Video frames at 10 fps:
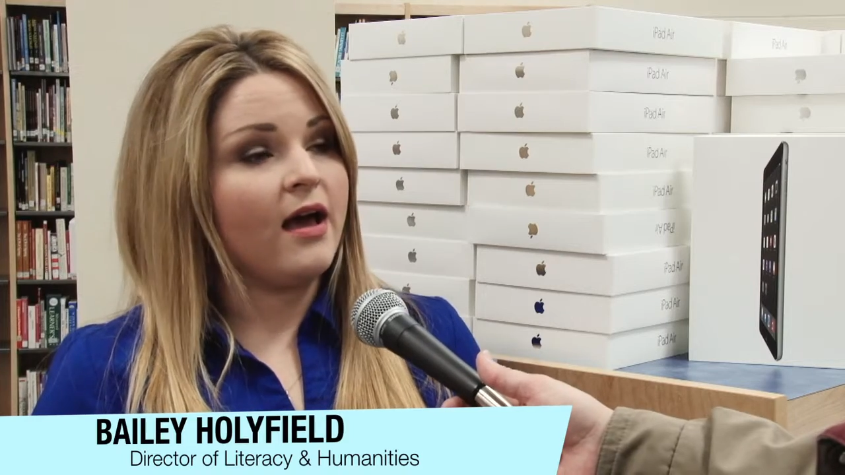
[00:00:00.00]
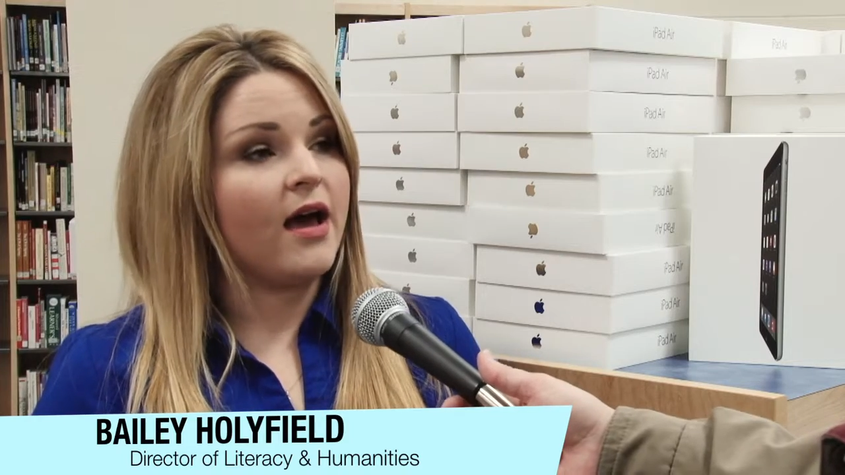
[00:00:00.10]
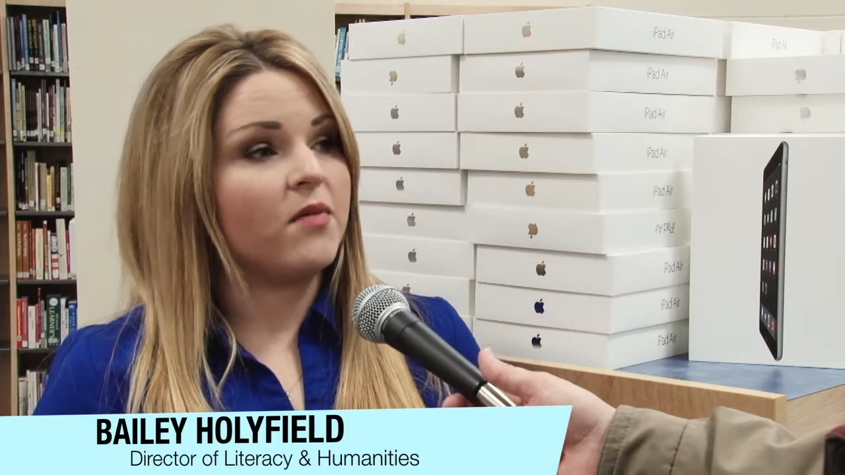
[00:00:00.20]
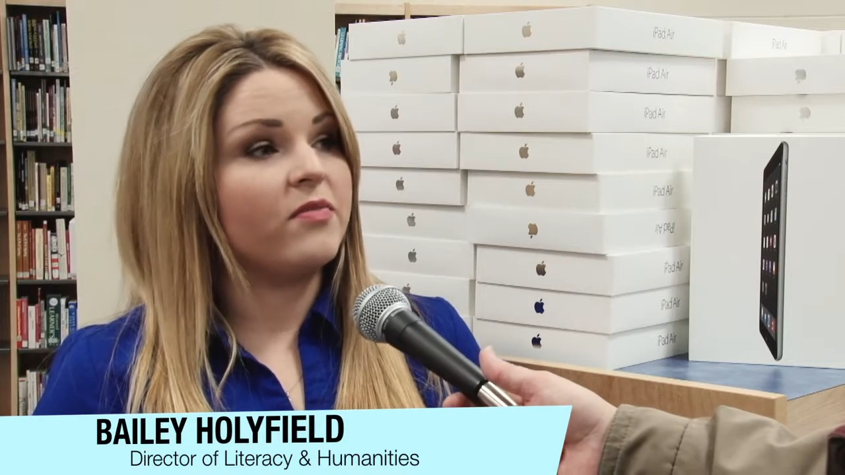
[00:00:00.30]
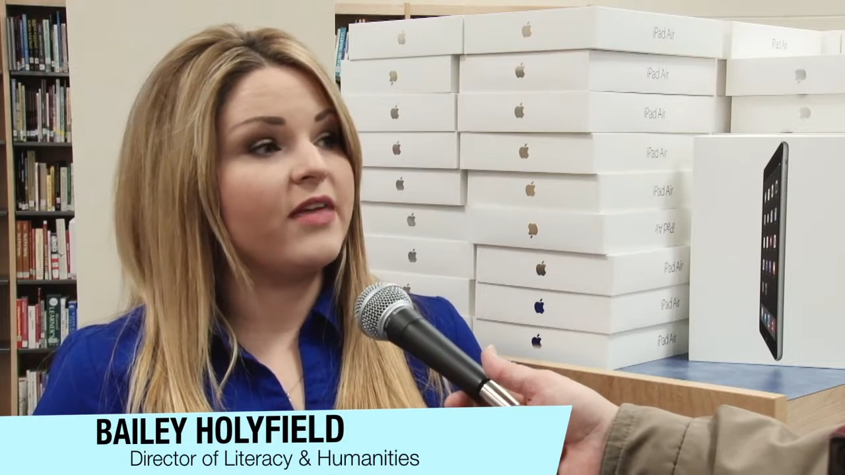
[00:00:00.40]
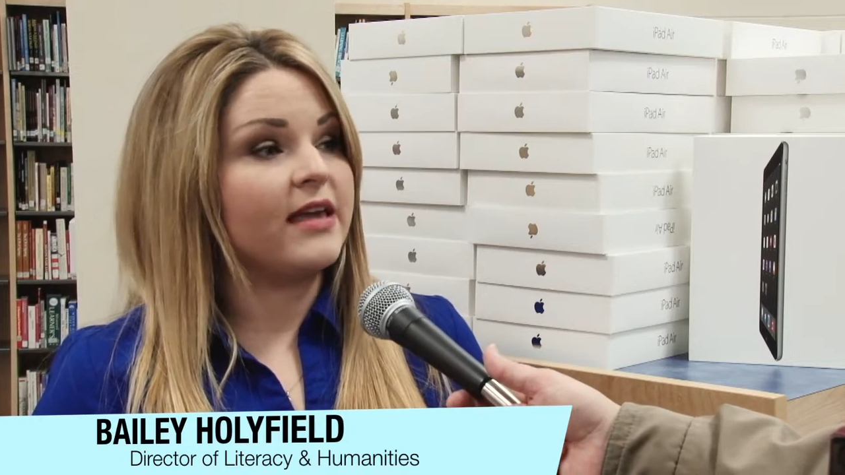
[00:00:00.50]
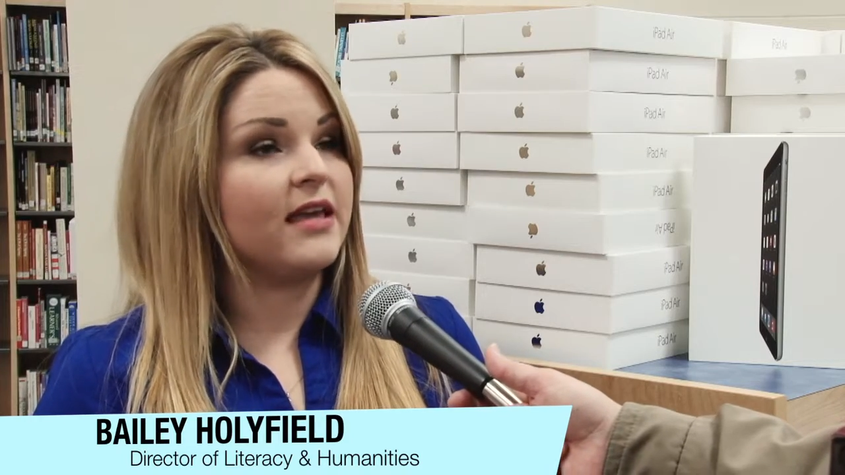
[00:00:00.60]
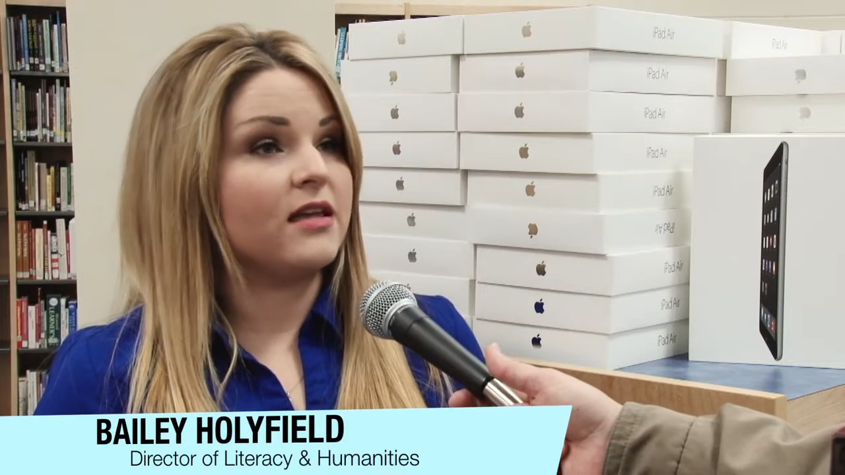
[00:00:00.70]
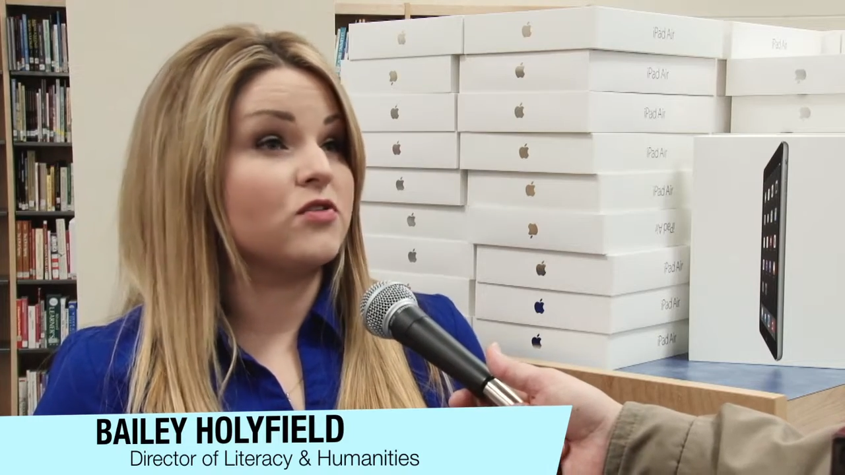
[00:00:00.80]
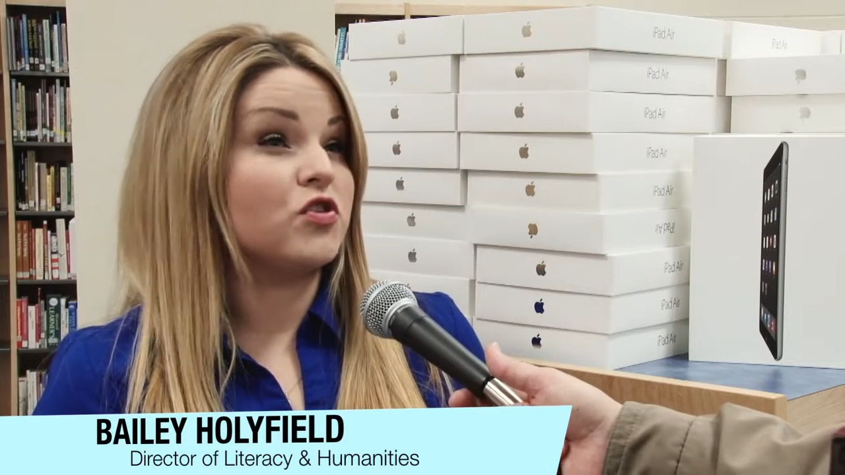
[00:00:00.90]
Um, they
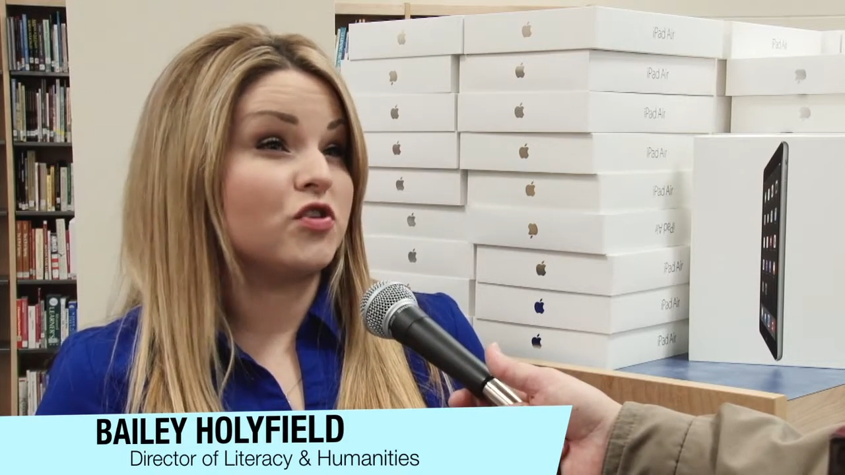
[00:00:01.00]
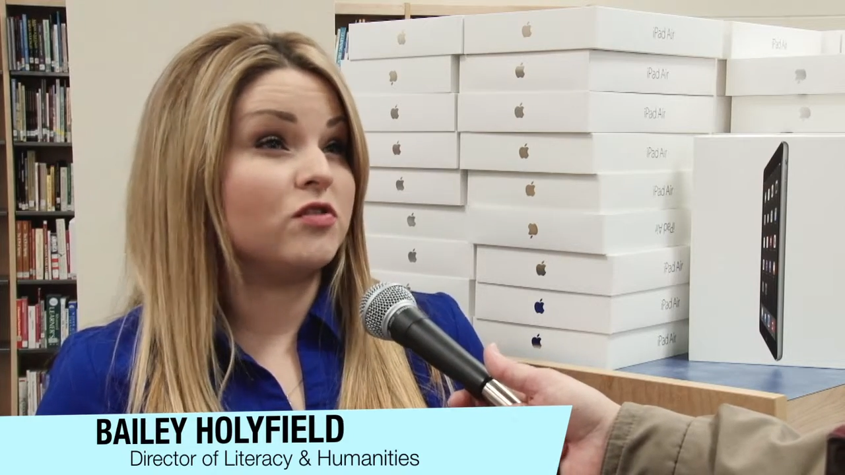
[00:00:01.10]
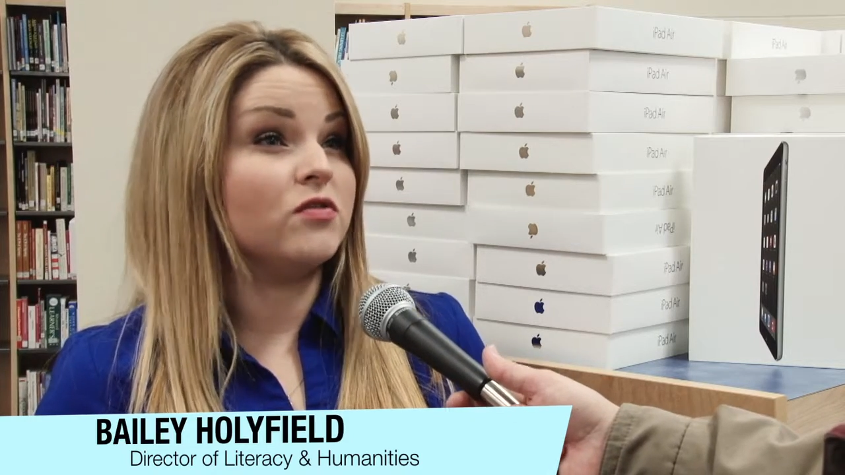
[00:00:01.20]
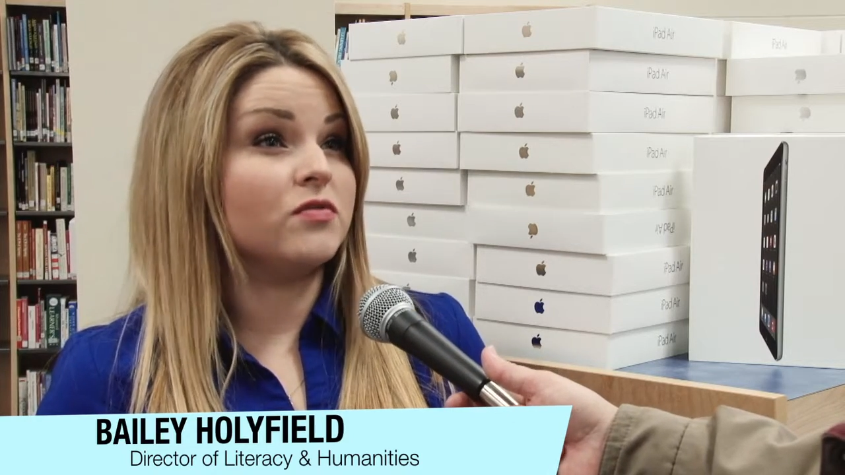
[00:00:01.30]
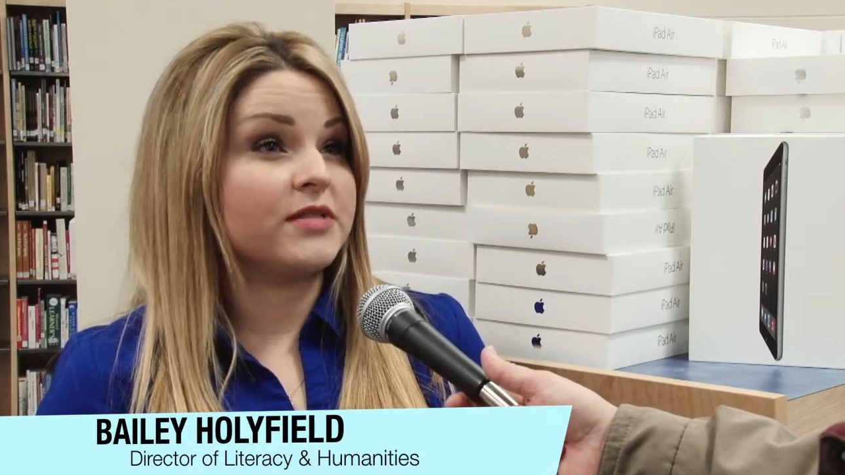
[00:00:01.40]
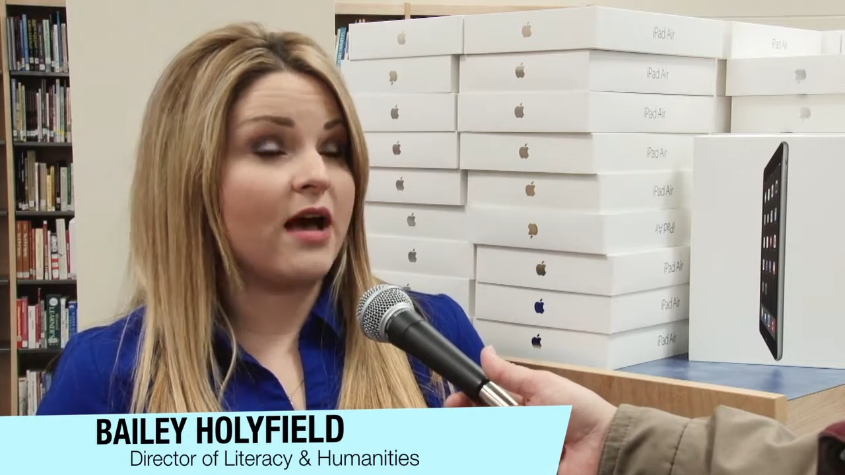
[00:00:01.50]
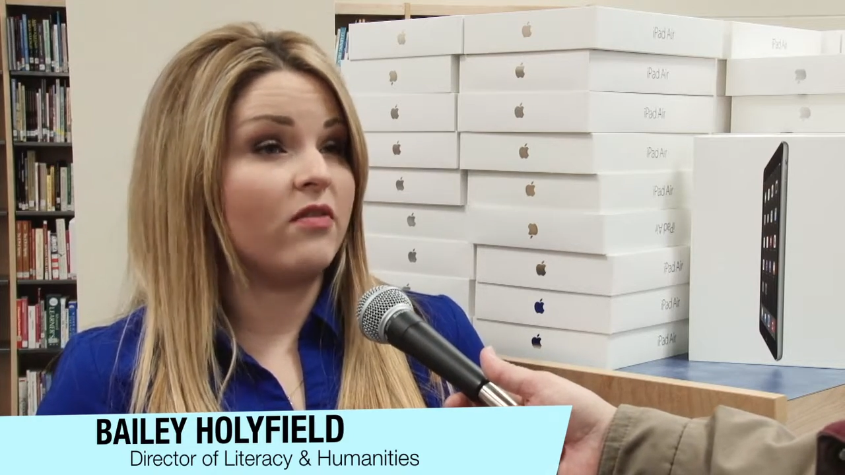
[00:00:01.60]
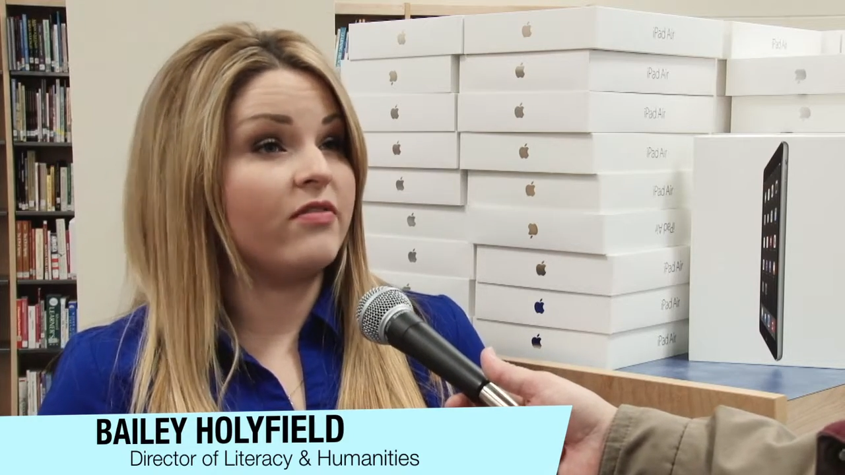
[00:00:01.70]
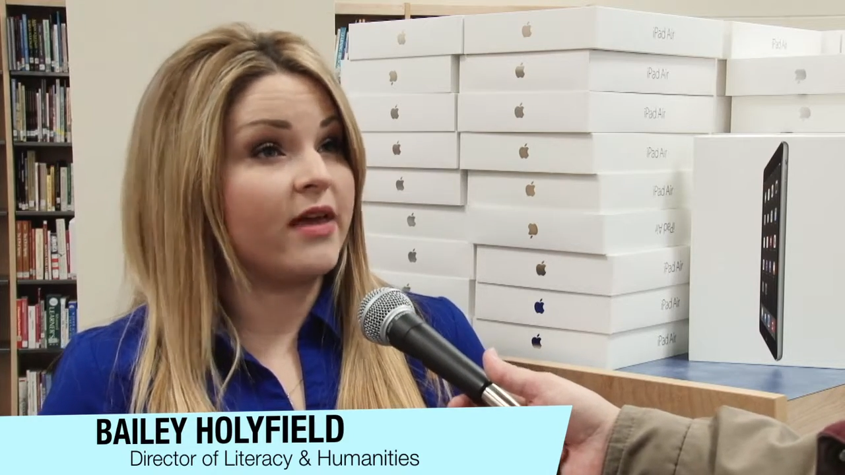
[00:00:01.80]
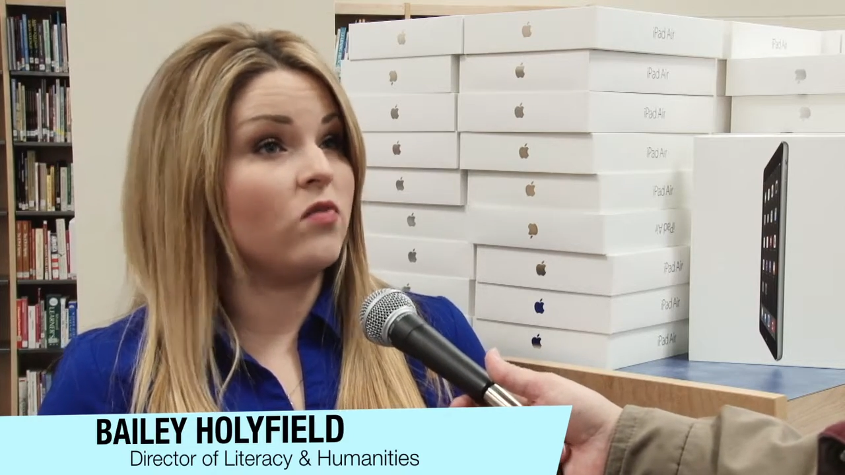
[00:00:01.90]
can choose
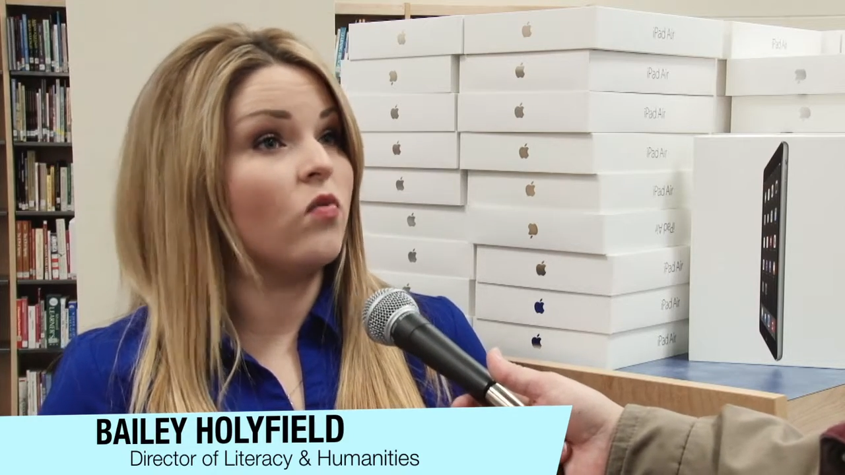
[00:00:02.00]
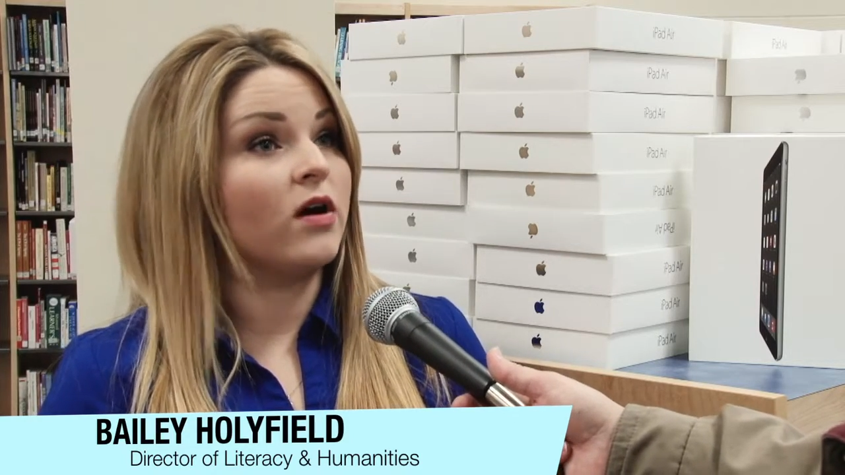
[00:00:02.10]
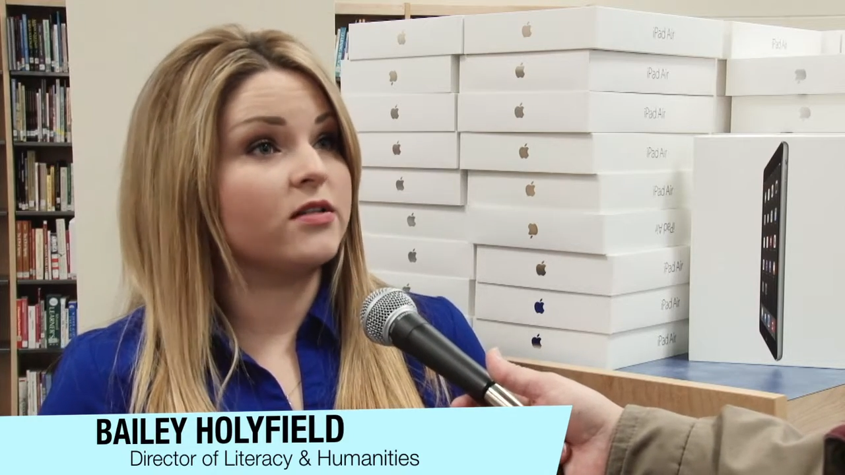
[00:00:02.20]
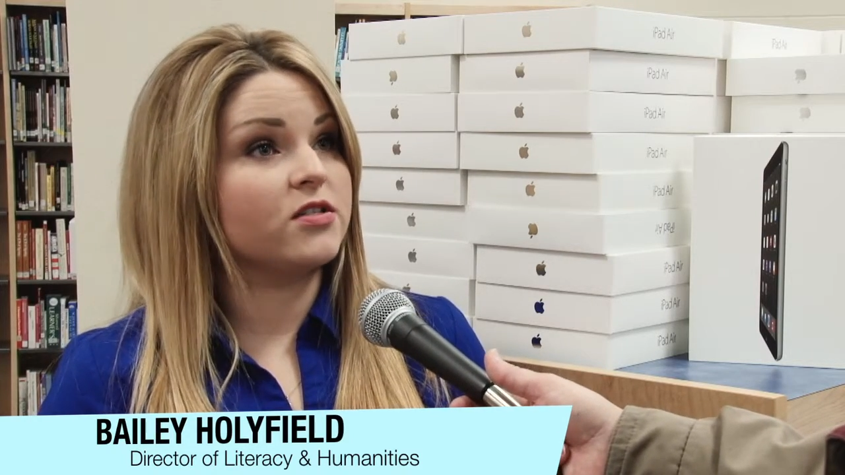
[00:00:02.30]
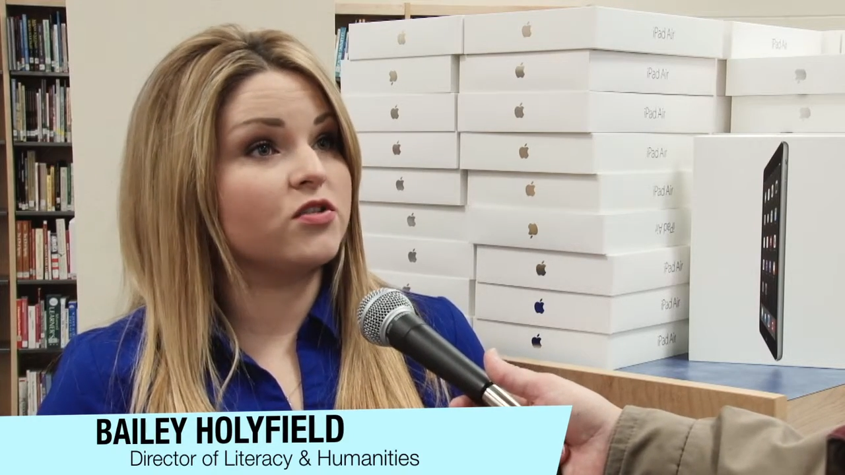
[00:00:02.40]
how they want